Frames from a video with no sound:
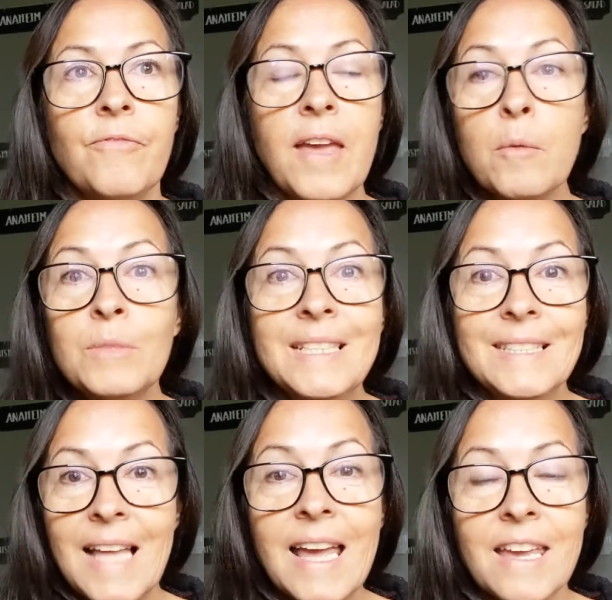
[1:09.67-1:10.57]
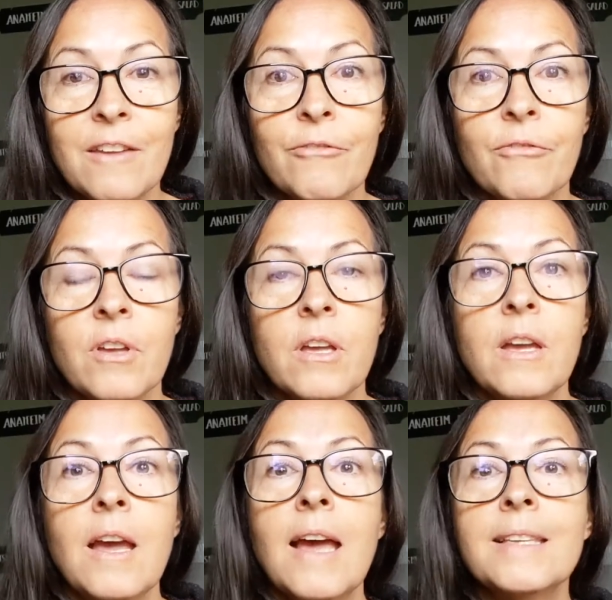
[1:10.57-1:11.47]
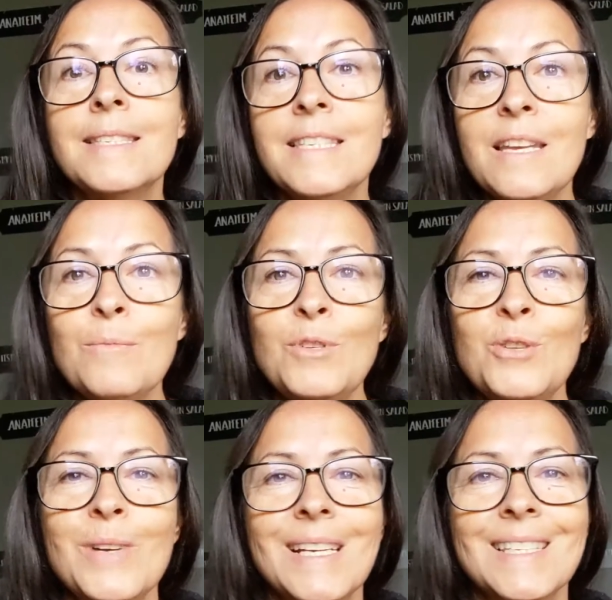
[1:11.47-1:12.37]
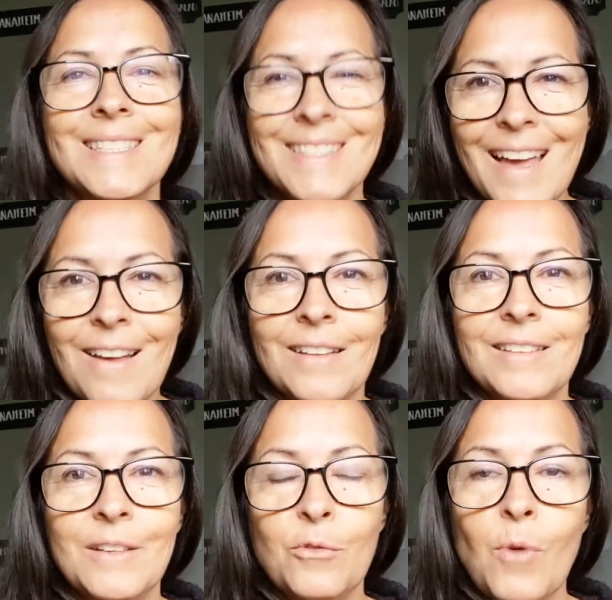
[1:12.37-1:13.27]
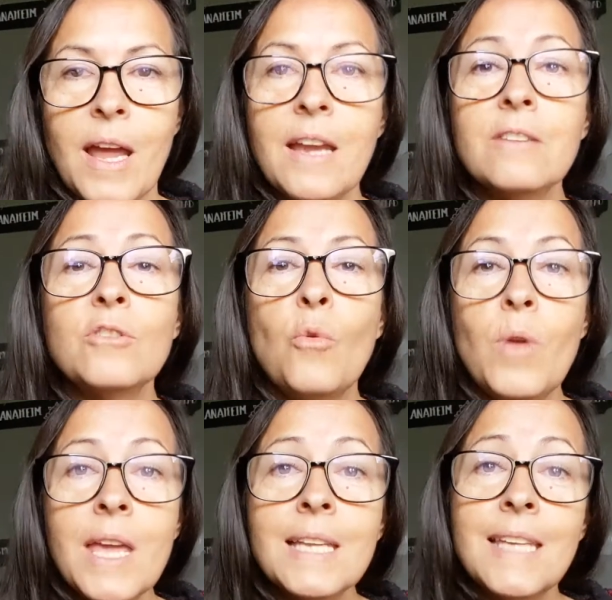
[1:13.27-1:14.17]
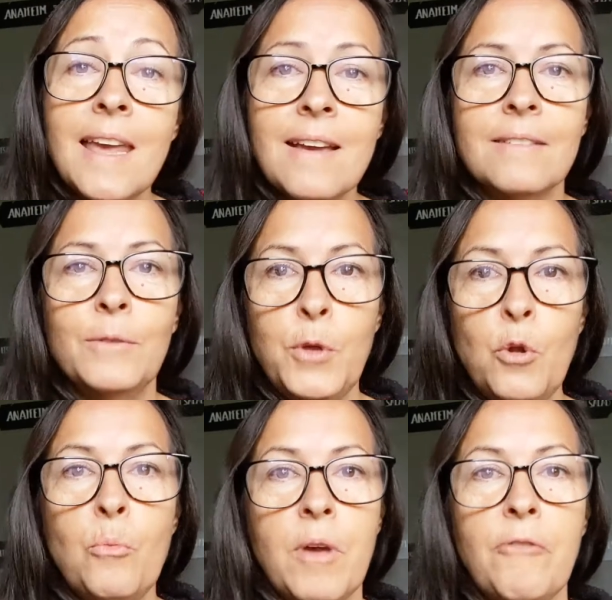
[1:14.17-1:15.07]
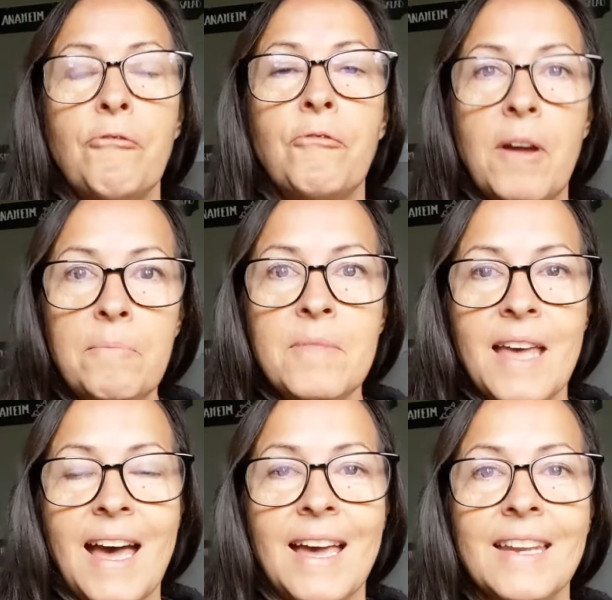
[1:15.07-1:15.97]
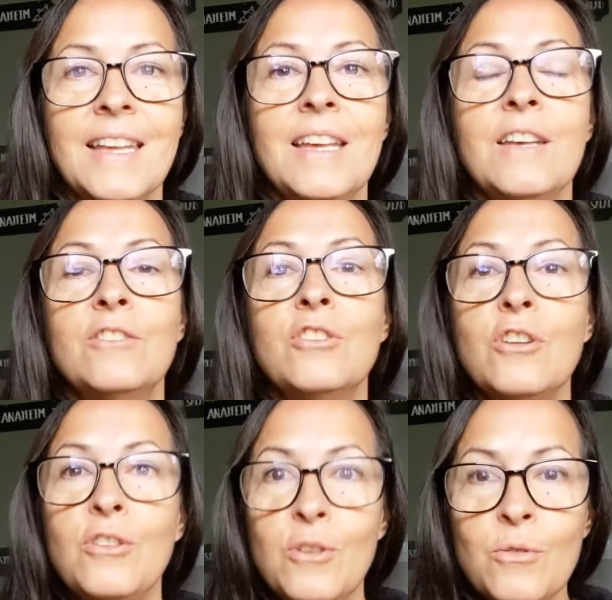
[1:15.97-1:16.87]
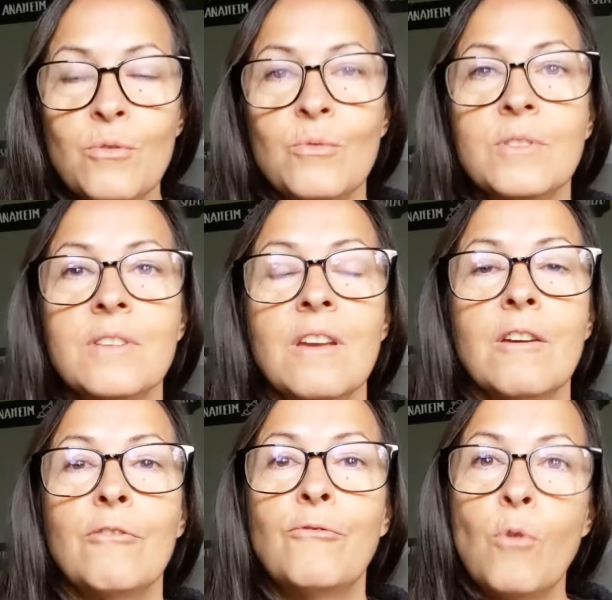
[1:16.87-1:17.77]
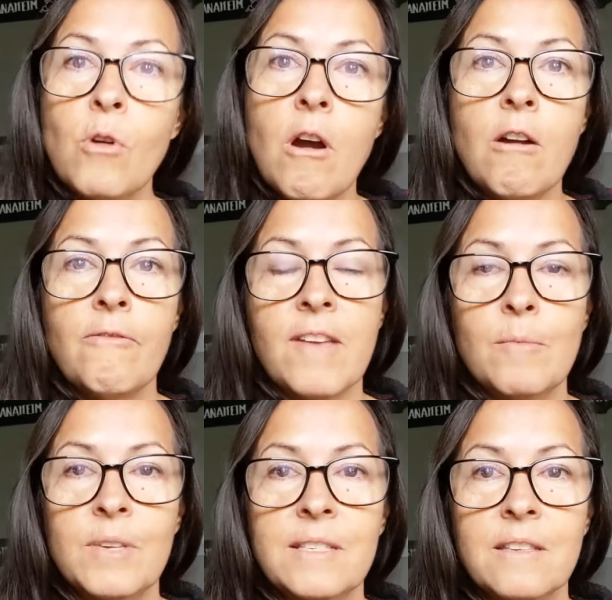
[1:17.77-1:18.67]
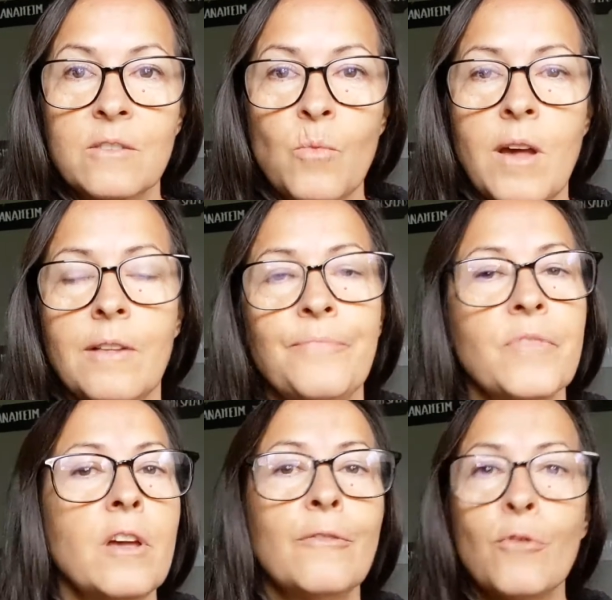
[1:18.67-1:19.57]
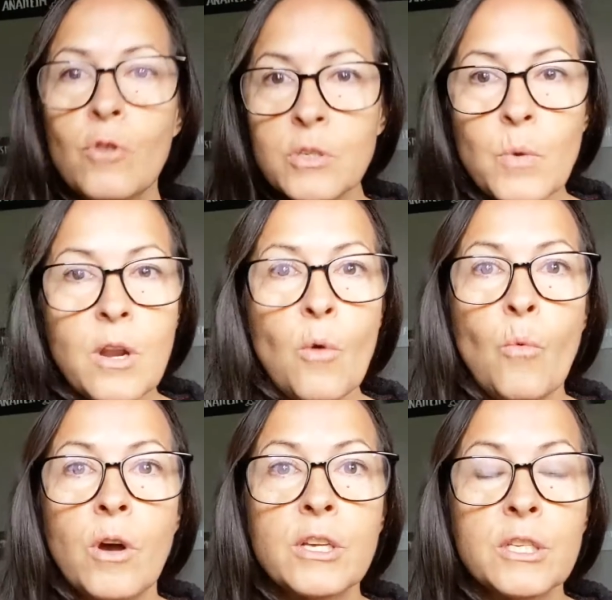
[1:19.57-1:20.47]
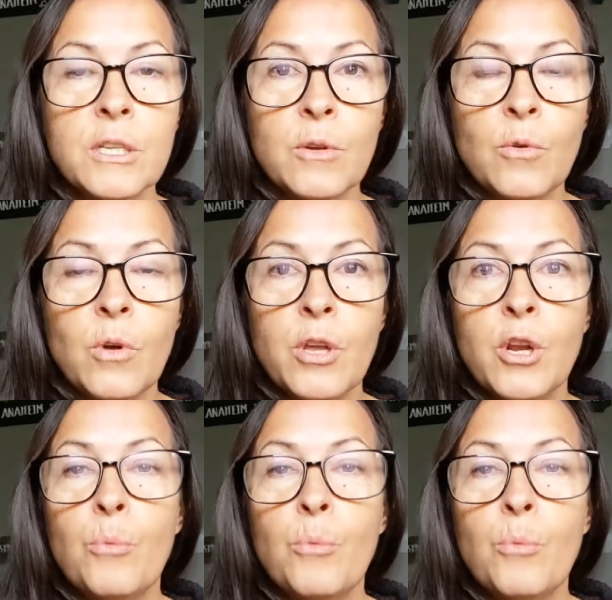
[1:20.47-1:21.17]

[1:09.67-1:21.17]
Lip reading: family life seem to excel, right? So we can take a little bit from that to use for our families as well. Of course, we don't want to,